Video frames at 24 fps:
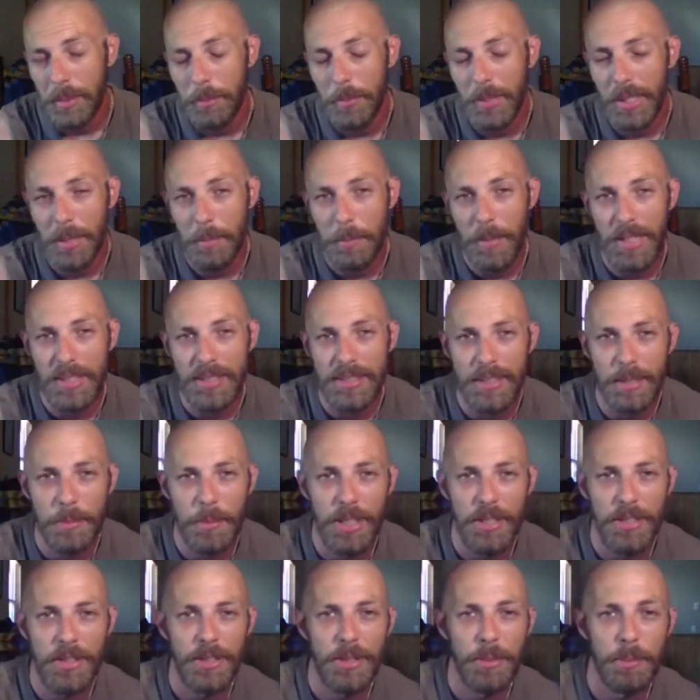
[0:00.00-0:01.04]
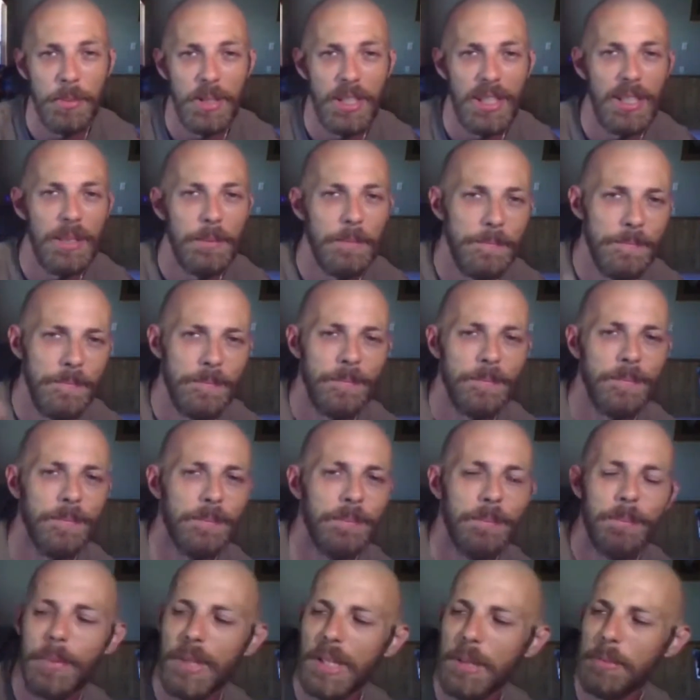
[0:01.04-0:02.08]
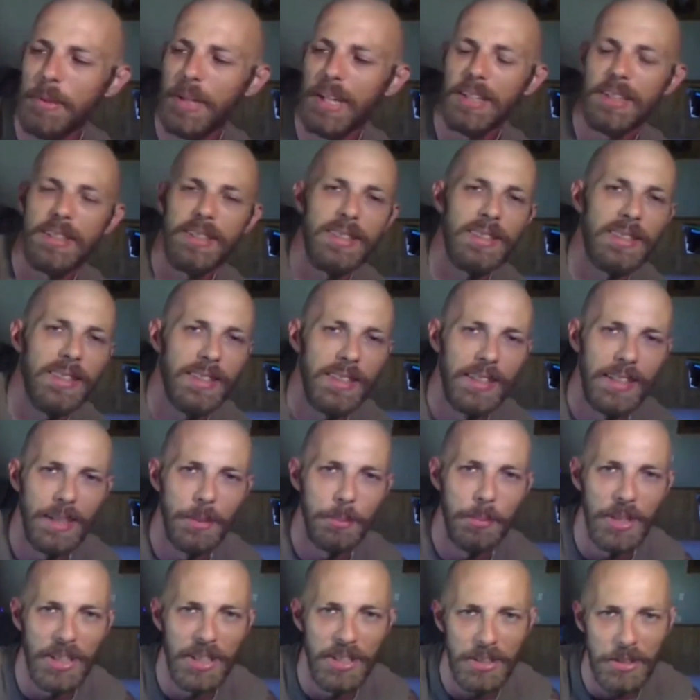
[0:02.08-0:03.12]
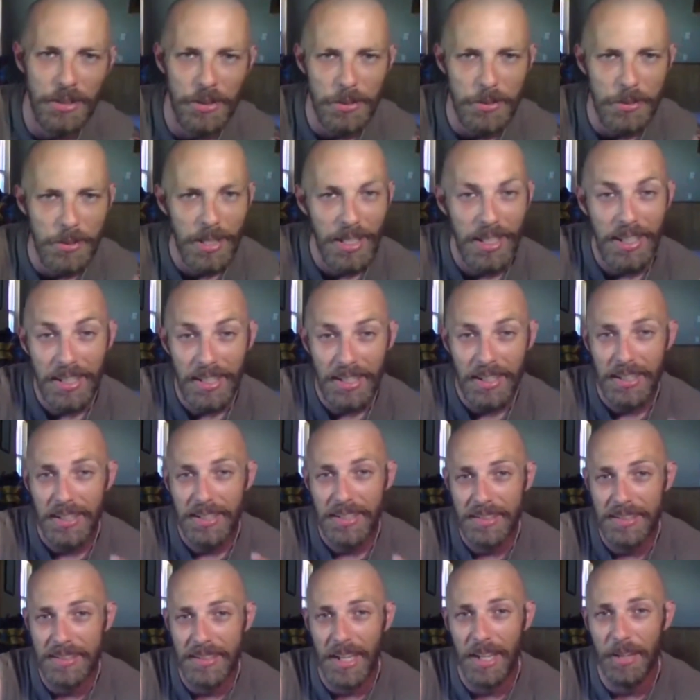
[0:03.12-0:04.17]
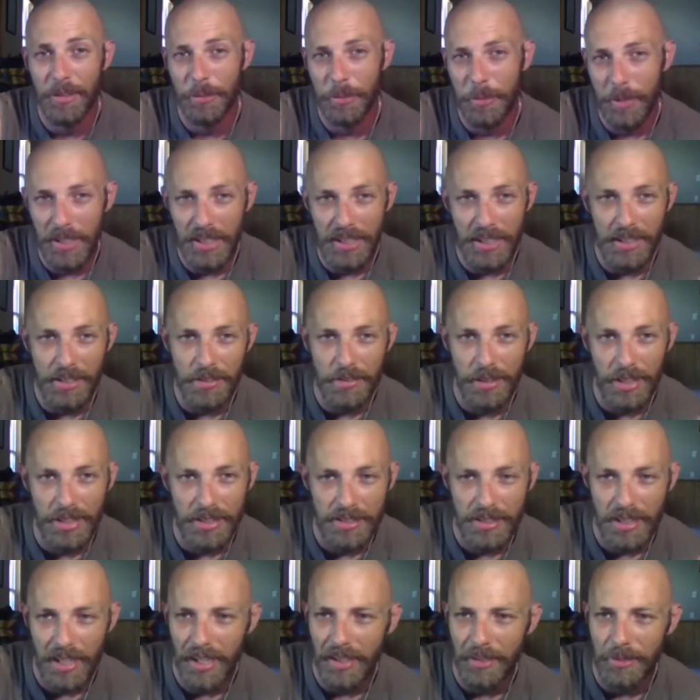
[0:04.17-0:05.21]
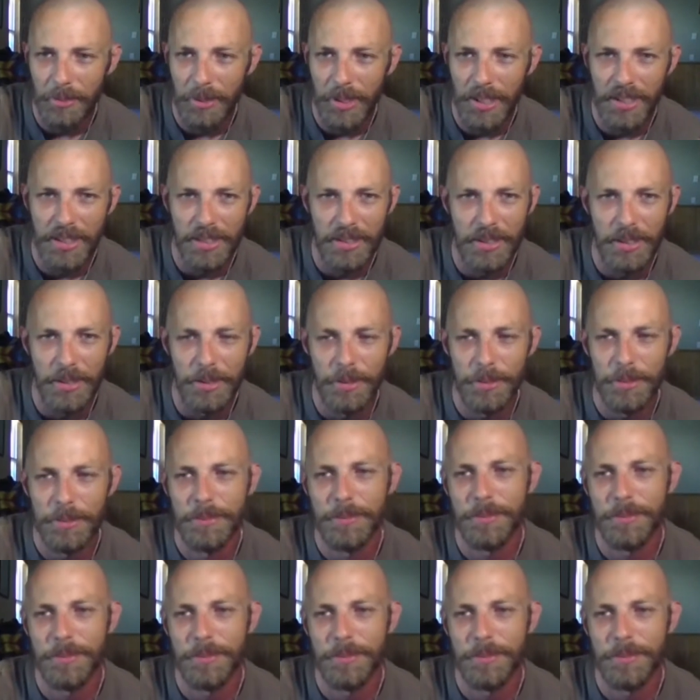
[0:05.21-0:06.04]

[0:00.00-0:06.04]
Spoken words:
Be the best teammate you can be. Be the best at being you. It's time for me to get dressed out and ready to go.